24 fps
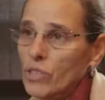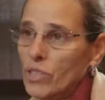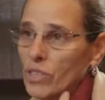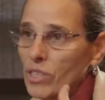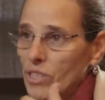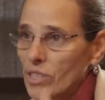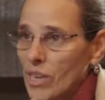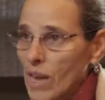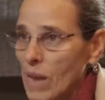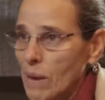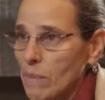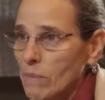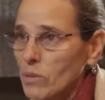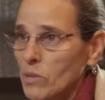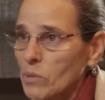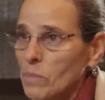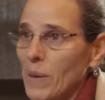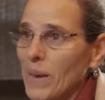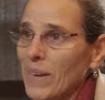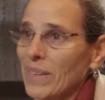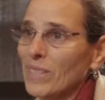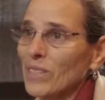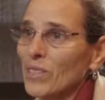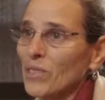the same
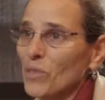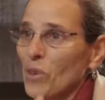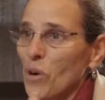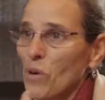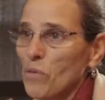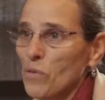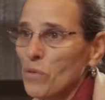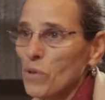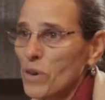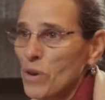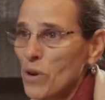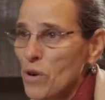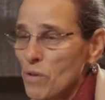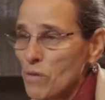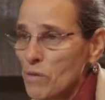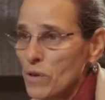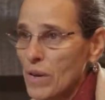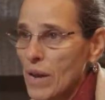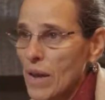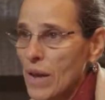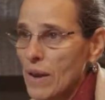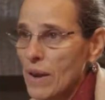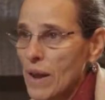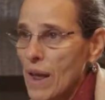spaces over and over
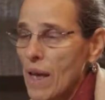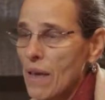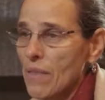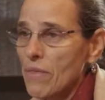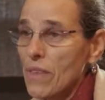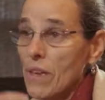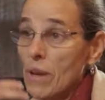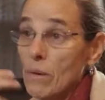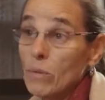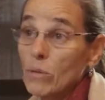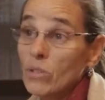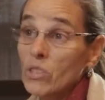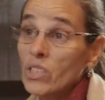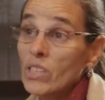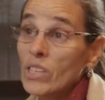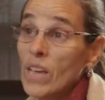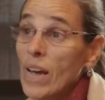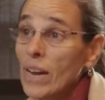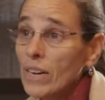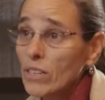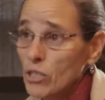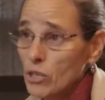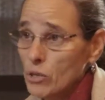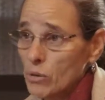again, and they will
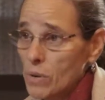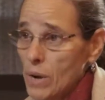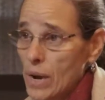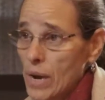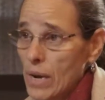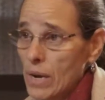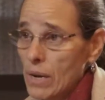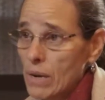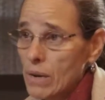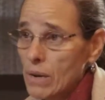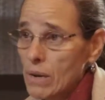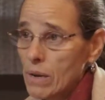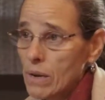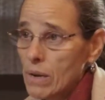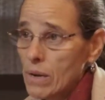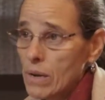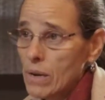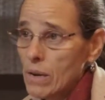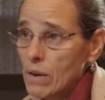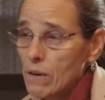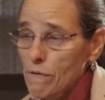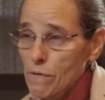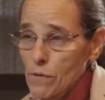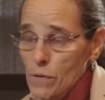saturate.
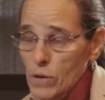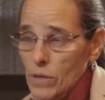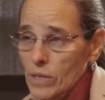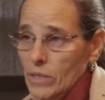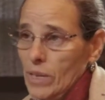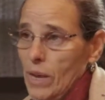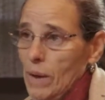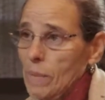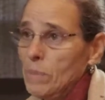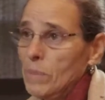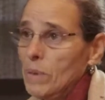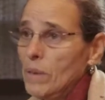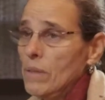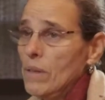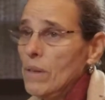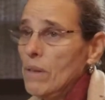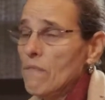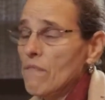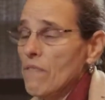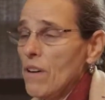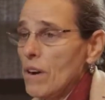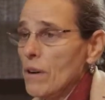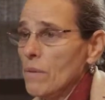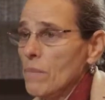For example, in
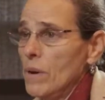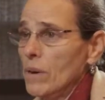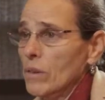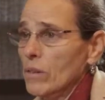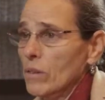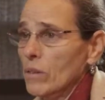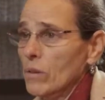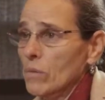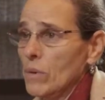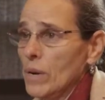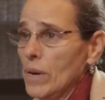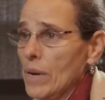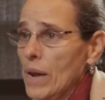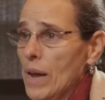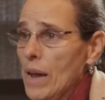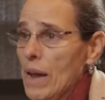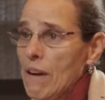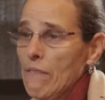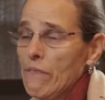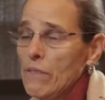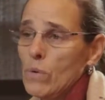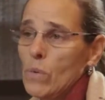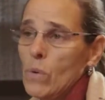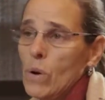the environmental arena,
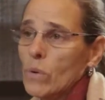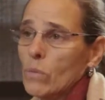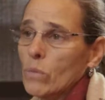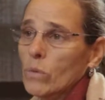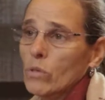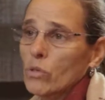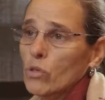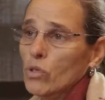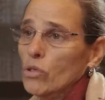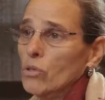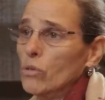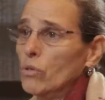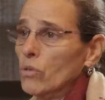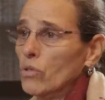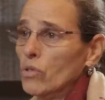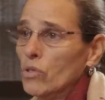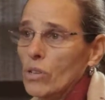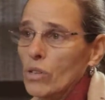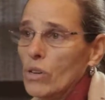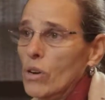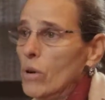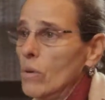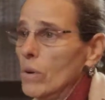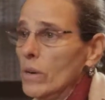everyone will choose
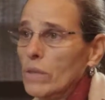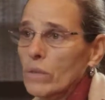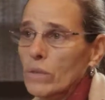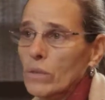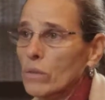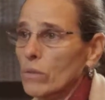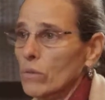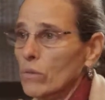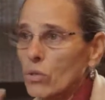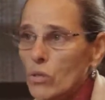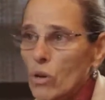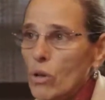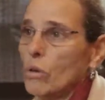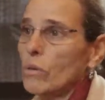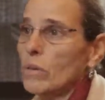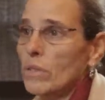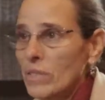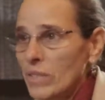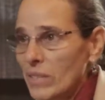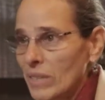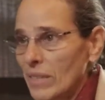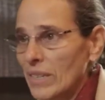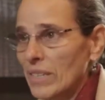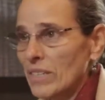to go into solar
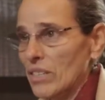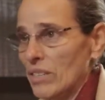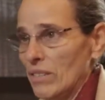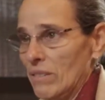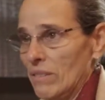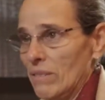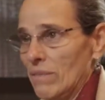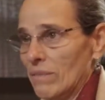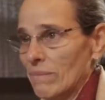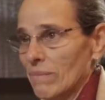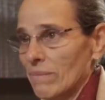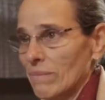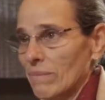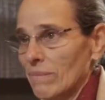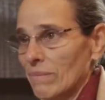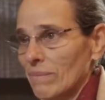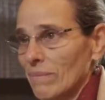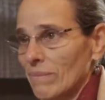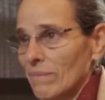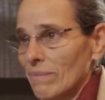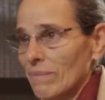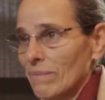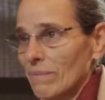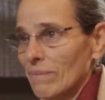installation.
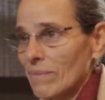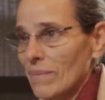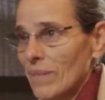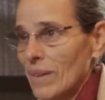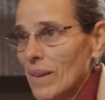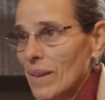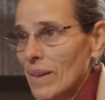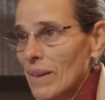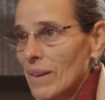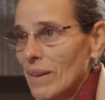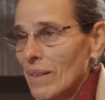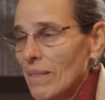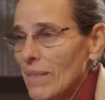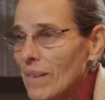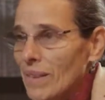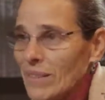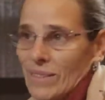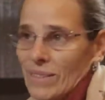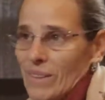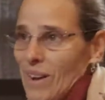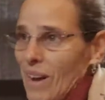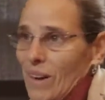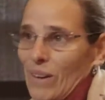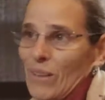
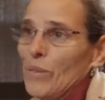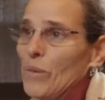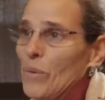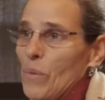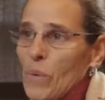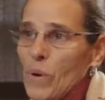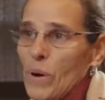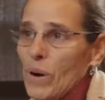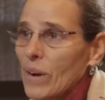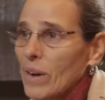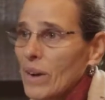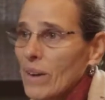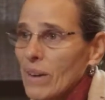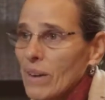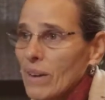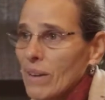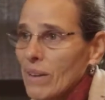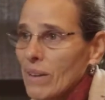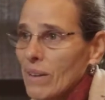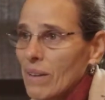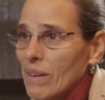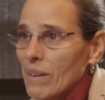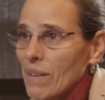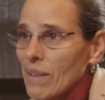That's not going to work.
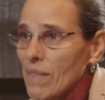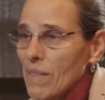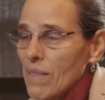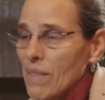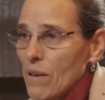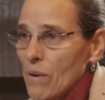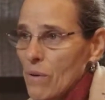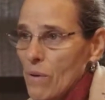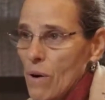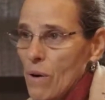There